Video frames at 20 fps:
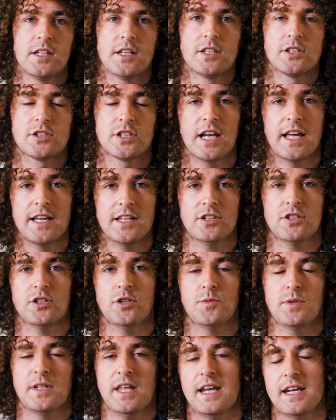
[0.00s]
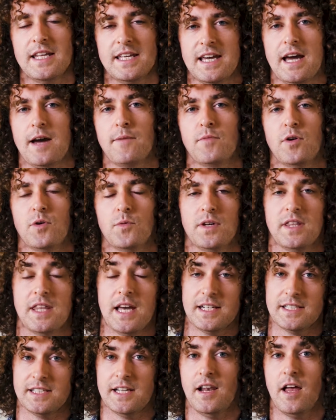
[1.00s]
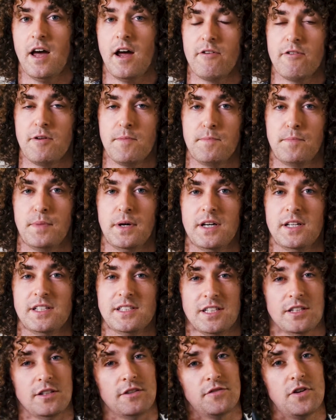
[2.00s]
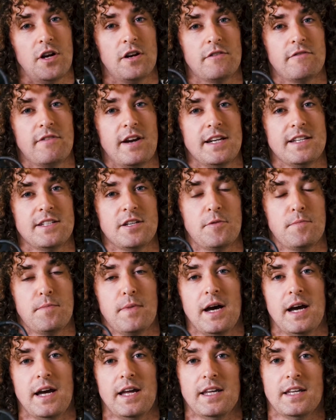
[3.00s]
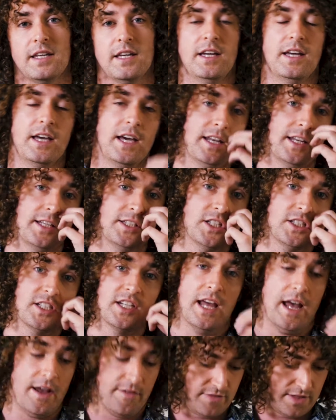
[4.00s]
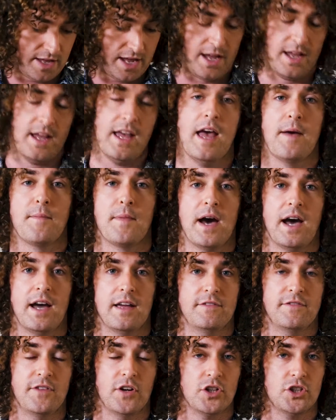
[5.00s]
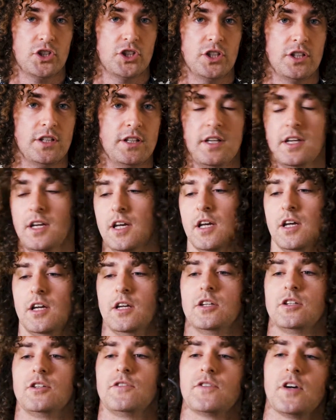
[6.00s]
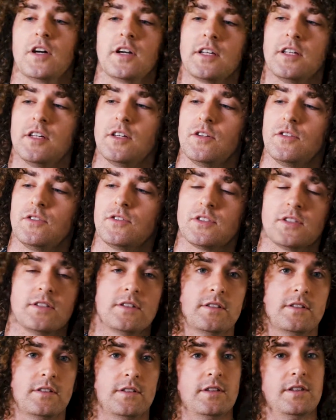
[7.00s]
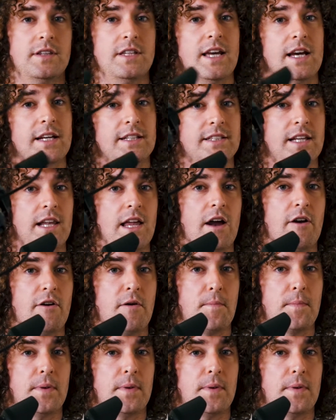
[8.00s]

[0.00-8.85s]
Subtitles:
So like you do with any camera with XLR inputs and you've got a radio mic and it doesn't have that MI function, you've got to use the XLR